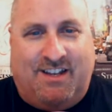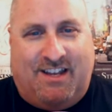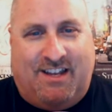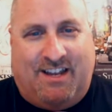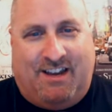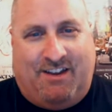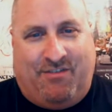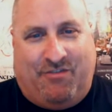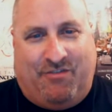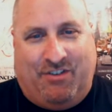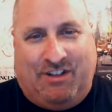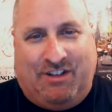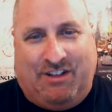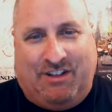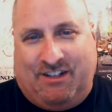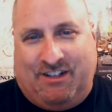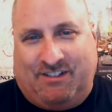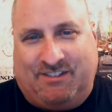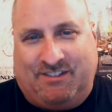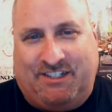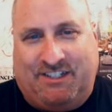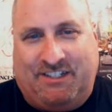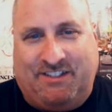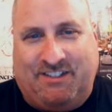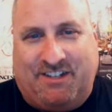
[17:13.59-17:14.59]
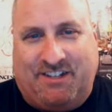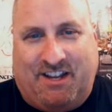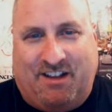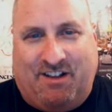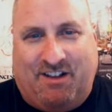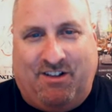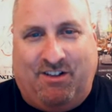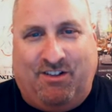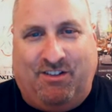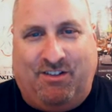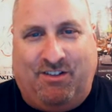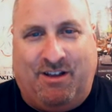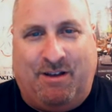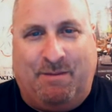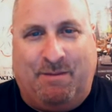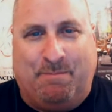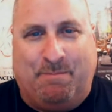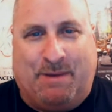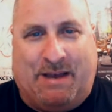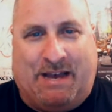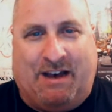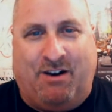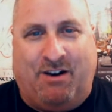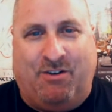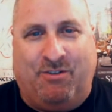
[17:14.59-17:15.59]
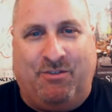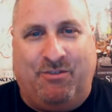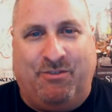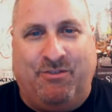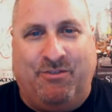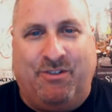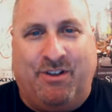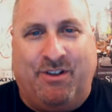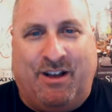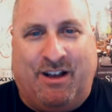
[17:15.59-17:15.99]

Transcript: little detail about